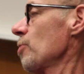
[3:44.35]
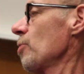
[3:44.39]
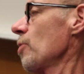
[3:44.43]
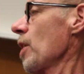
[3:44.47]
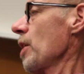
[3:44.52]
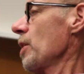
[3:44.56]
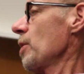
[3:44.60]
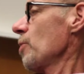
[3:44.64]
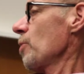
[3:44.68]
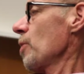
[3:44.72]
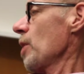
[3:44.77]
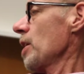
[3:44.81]

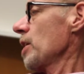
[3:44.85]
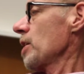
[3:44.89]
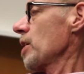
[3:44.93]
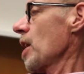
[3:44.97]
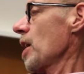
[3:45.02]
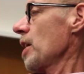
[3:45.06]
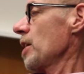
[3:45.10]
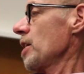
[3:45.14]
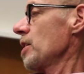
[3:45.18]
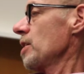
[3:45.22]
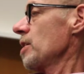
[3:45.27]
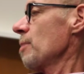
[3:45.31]
right away
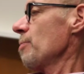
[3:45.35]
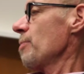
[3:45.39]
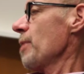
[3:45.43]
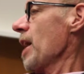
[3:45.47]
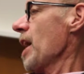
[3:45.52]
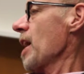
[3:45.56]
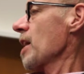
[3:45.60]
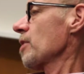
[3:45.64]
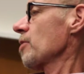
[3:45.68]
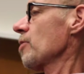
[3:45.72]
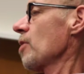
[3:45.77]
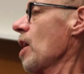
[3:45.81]
cutting to
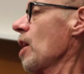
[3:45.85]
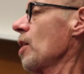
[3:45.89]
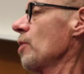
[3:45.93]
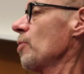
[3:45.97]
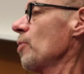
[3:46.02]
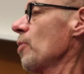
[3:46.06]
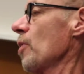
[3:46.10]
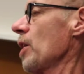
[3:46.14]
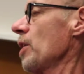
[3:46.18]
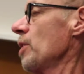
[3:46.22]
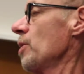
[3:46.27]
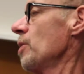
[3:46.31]

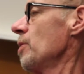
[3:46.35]
background.